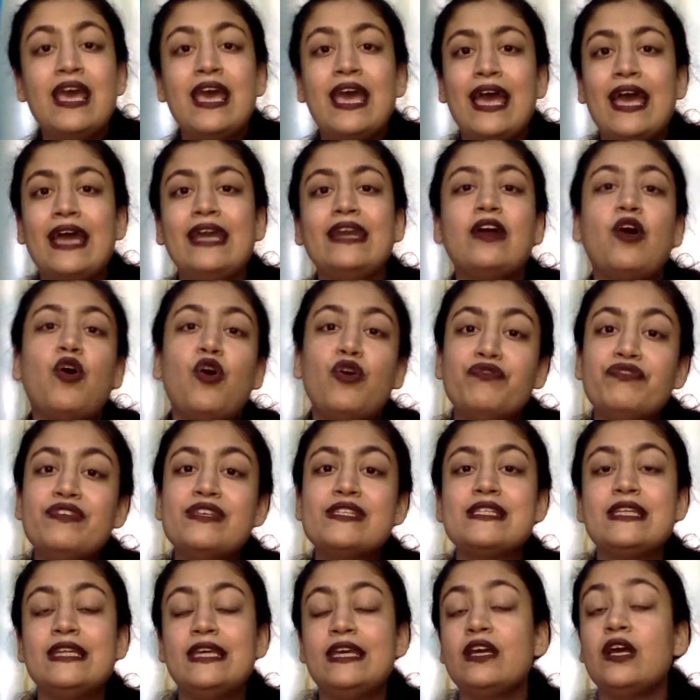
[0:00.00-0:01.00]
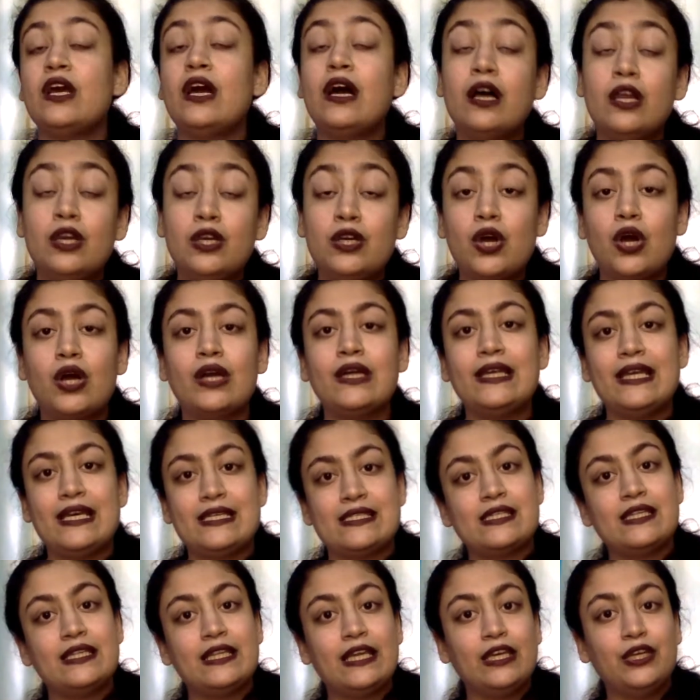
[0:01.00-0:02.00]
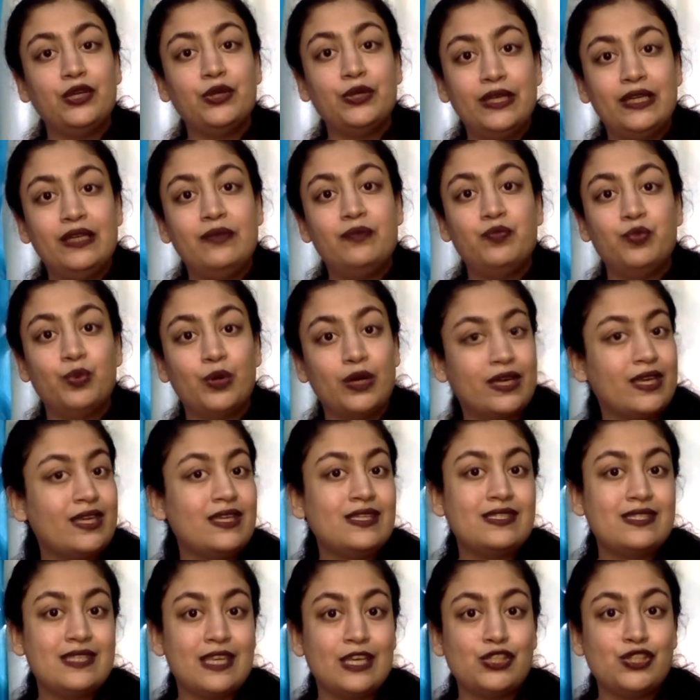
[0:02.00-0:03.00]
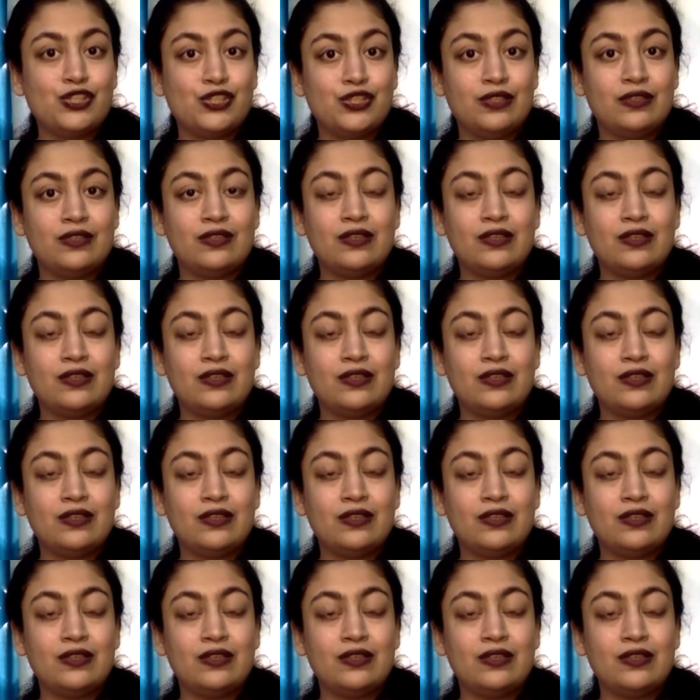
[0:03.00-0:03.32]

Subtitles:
and obviously a lot lesser than your deep working session.